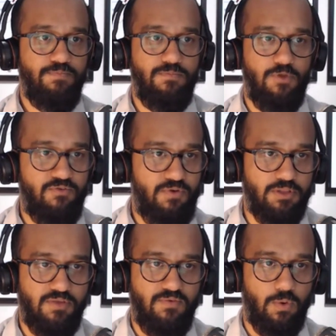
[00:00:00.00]
no
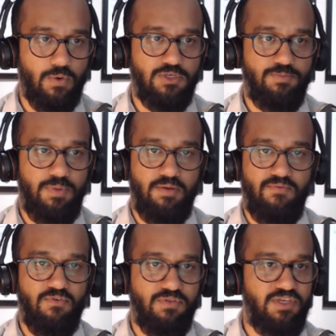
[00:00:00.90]
fault of yours, but
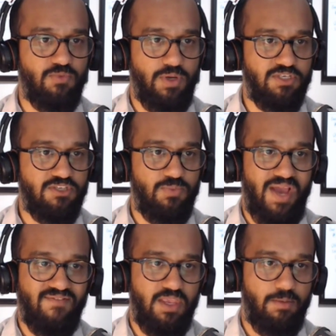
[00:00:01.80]
for these reasons, we
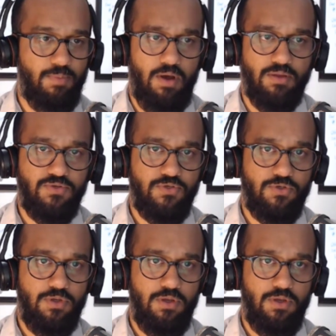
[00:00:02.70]
have to hit pause.